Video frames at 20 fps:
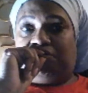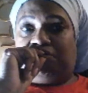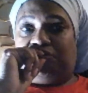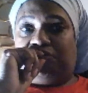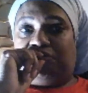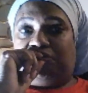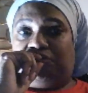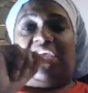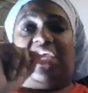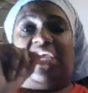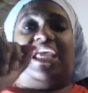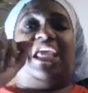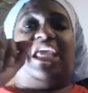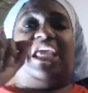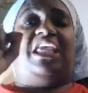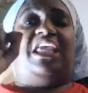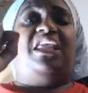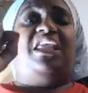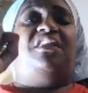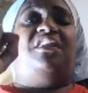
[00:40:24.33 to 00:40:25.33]
And he
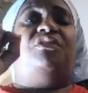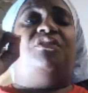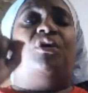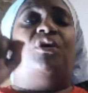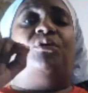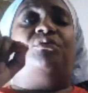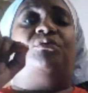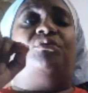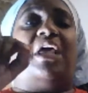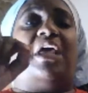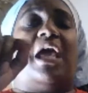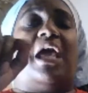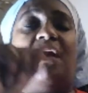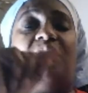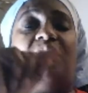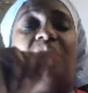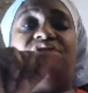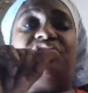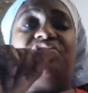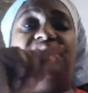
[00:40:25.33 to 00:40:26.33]
know that I was
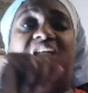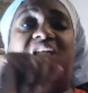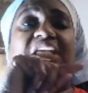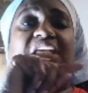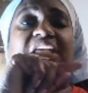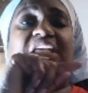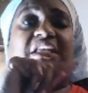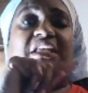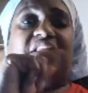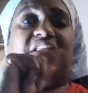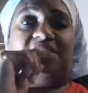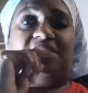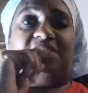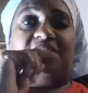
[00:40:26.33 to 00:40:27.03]
sneaking and see him,